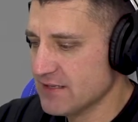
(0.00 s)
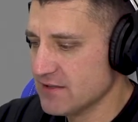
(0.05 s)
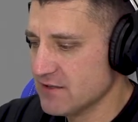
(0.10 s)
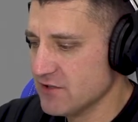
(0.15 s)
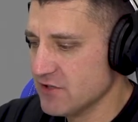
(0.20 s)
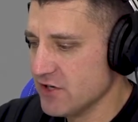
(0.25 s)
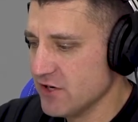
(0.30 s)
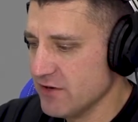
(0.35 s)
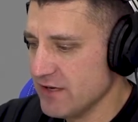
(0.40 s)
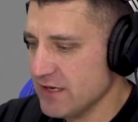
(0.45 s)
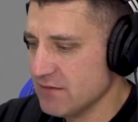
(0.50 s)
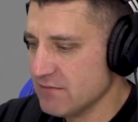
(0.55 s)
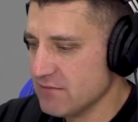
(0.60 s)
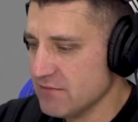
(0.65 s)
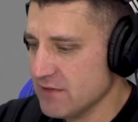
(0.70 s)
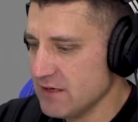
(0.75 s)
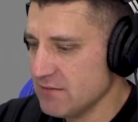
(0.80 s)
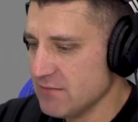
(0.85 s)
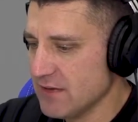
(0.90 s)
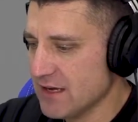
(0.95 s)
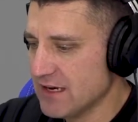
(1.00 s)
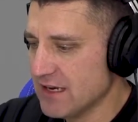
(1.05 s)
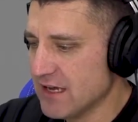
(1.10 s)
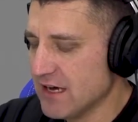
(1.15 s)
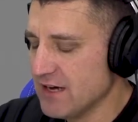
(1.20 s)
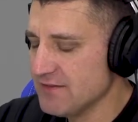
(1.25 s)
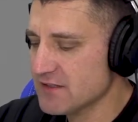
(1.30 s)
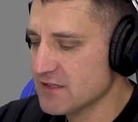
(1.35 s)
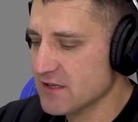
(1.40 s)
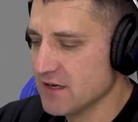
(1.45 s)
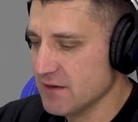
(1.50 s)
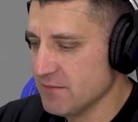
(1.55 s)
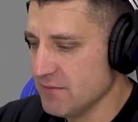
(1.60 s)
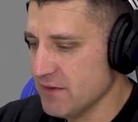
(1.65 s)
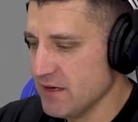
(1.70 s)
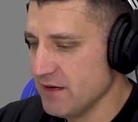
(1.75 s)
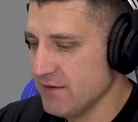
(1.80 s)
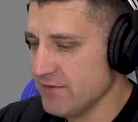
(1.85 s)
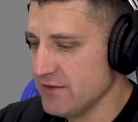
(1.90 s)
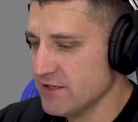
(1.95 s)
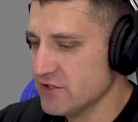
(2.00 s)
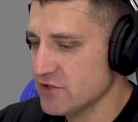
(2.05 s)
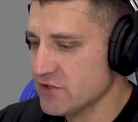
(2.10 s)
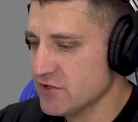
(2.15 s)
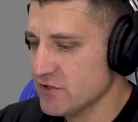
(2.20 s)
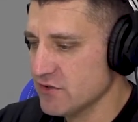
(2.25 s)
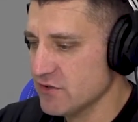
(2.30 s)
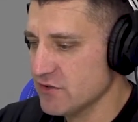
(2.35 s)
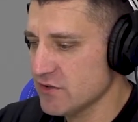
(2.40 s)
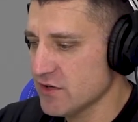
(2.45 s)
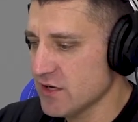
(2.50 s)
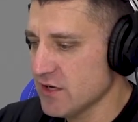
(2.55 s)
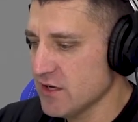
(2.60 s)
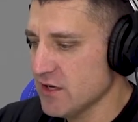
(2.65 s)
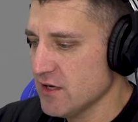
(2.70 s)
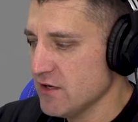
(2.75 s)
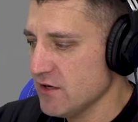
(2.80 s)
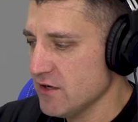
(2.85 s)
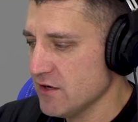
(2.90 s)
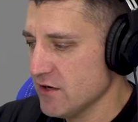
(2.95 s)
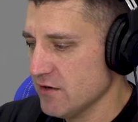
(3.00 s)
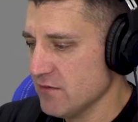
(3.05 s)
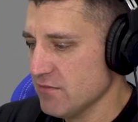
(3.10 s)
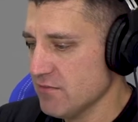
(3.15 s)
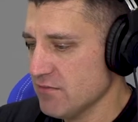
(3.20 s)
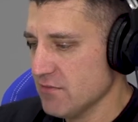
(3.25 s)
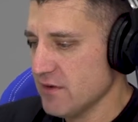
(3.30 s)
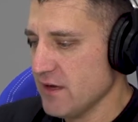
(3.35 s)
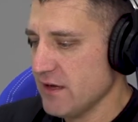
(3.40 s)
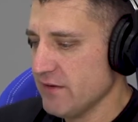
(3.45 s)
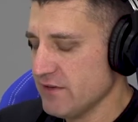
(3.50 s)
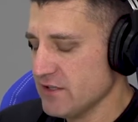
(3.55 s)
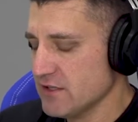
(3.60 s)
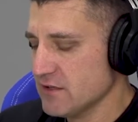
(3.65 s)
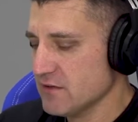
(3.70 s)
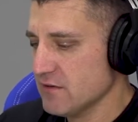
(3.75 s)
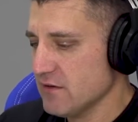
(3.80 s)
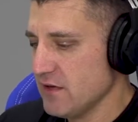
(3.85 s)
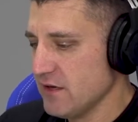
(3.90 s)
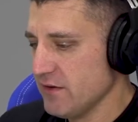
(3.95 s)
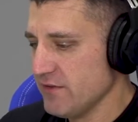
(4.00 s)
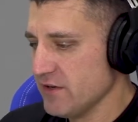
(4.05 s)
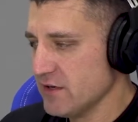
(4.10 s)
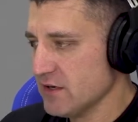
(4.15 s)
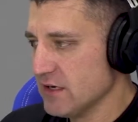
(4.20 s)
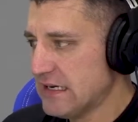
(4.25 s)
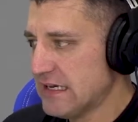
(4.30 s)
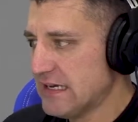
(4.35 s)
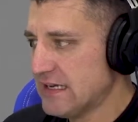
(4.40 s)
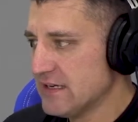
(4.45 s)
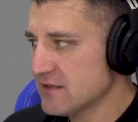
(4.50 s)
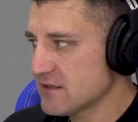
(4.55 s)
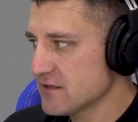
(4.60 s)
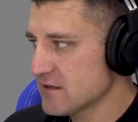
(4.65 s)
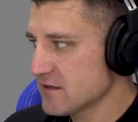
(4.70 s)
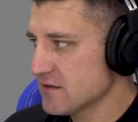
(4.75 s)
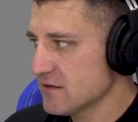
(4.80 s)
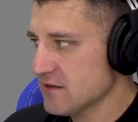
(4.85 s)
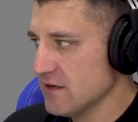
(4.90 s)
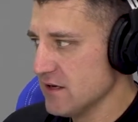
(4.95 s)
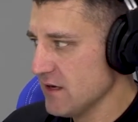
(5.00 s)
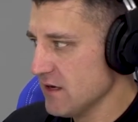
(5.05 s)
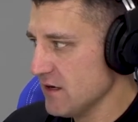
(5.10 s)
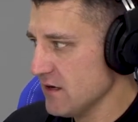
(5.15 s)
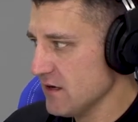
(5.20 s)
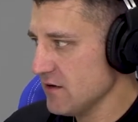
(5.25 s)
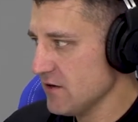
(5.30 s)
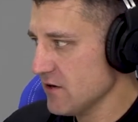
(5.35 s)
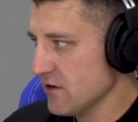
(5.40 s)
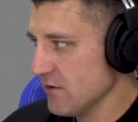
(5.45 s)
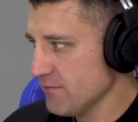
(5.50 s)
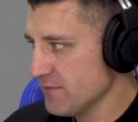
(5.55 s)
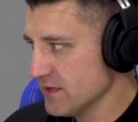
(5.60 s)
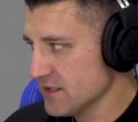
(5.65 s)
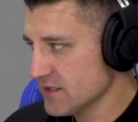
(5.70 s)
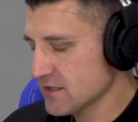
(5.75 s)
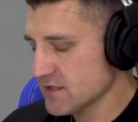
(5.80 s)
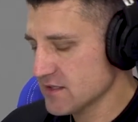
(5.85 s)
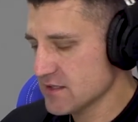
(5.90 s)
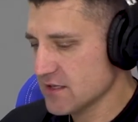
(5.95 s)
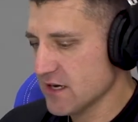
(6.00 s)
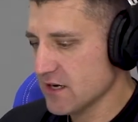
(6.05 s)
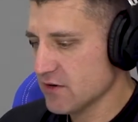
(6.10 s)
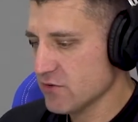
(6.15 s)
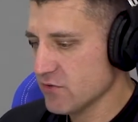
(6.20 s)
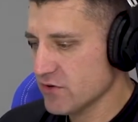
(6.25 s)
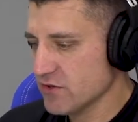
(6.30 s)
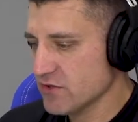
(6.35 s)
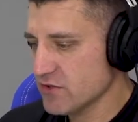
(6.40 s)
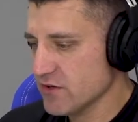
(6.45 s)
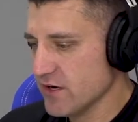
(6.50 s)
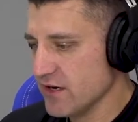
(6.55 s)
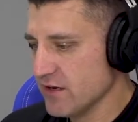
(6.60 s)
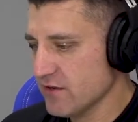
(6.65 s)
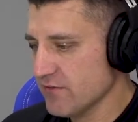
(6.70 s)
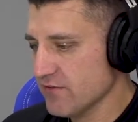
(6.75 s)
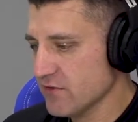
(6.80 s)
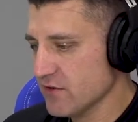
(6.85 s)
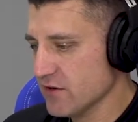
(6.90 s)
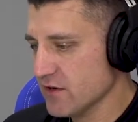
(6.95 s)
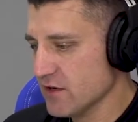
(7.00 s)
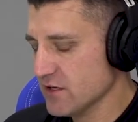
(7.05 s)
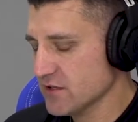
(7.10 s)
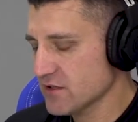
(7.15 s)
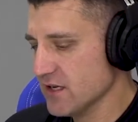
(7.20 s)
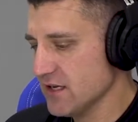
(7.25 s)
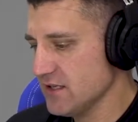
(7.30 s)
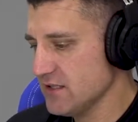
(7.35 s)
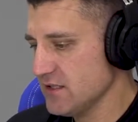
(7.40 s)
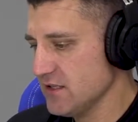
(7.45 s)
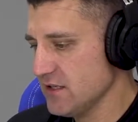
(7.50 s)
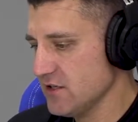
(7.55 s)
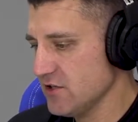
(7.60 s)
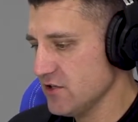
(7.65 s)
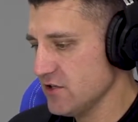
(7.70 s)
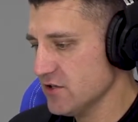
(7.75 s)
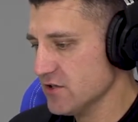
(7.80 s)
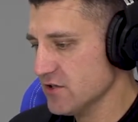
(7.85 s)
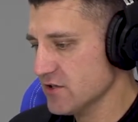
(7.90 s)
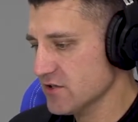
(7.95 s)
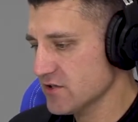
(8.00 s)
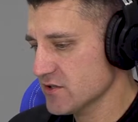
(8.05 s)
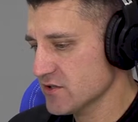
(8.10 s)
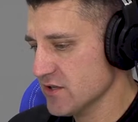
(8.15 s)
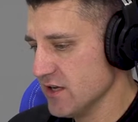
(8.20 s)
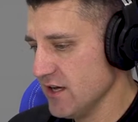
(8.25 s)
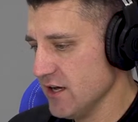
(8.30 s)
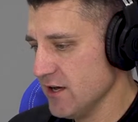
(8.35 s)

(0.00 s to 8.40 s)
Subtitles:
in my lifetime, having to, having led business like AutoTrader for the last 18 years,